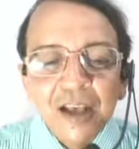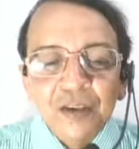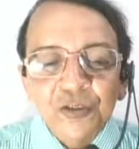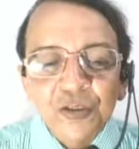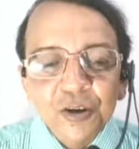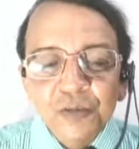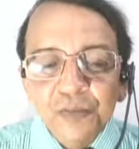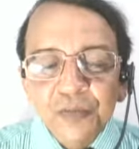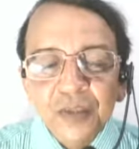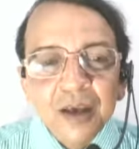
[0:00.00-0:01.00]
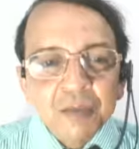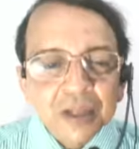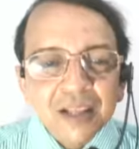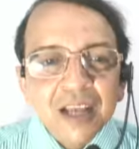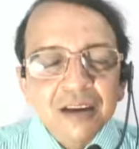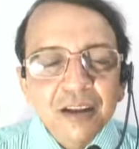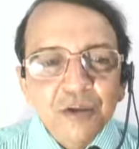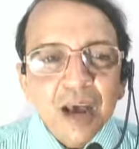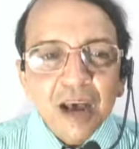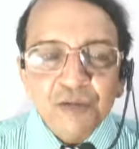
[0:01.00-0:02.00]
So, but then
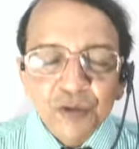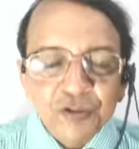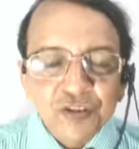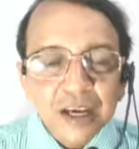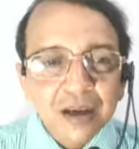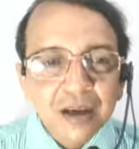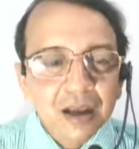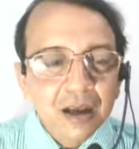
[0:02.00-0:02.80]
you have to check